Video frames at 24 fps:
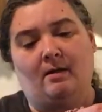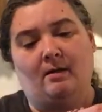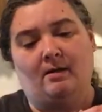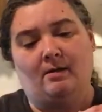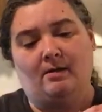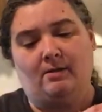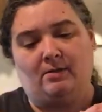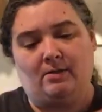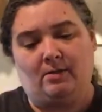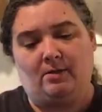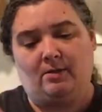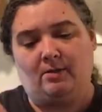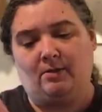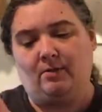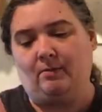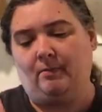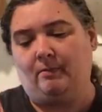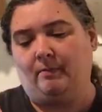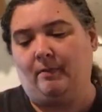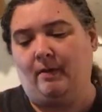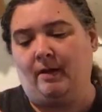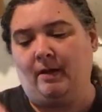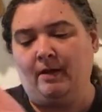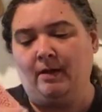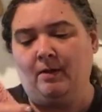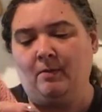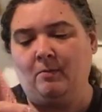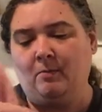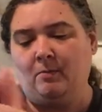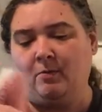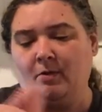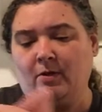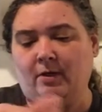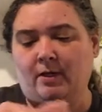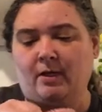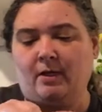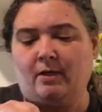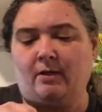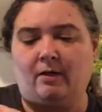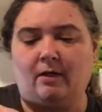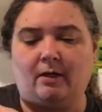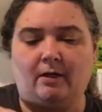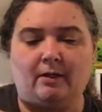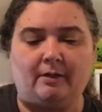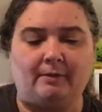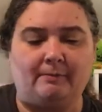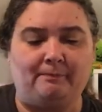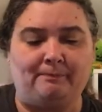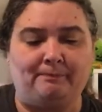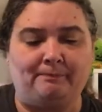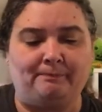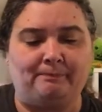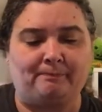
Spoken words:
so I am working on